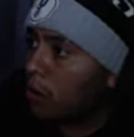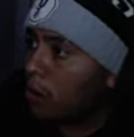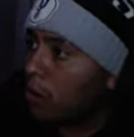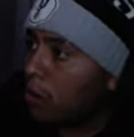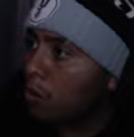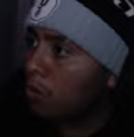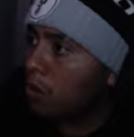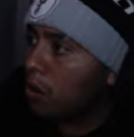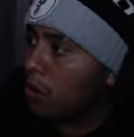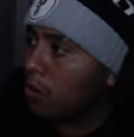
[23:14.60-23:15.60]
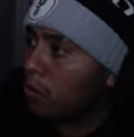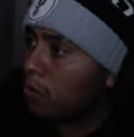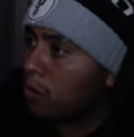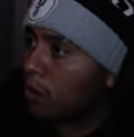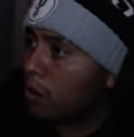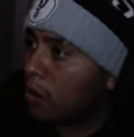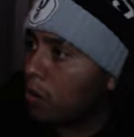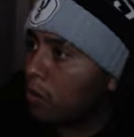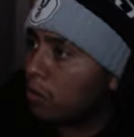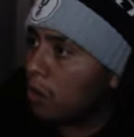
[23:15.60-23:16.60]
Oh no.
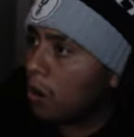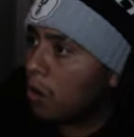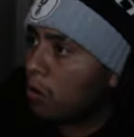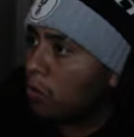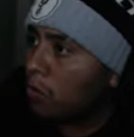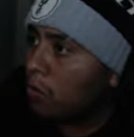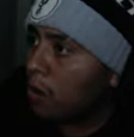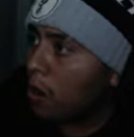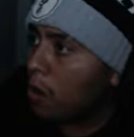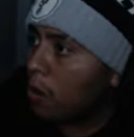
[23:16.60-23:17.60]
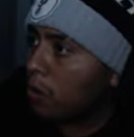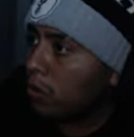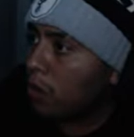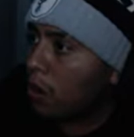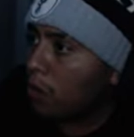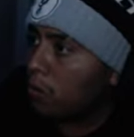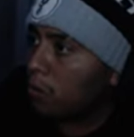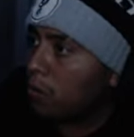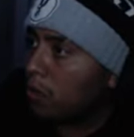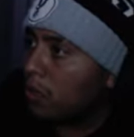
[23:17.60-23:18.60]
Oh no. Oh no.
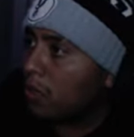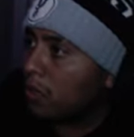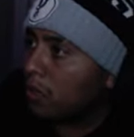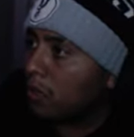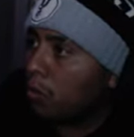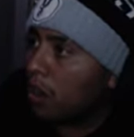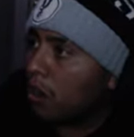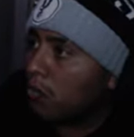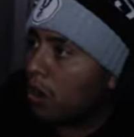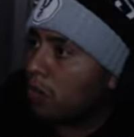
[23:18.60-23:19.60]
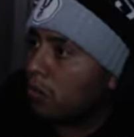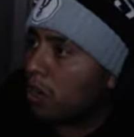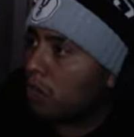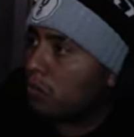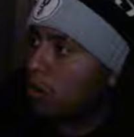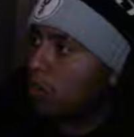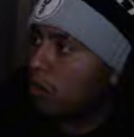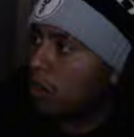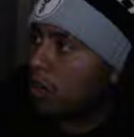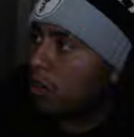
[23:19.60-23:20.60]
Run, run, run, run, run.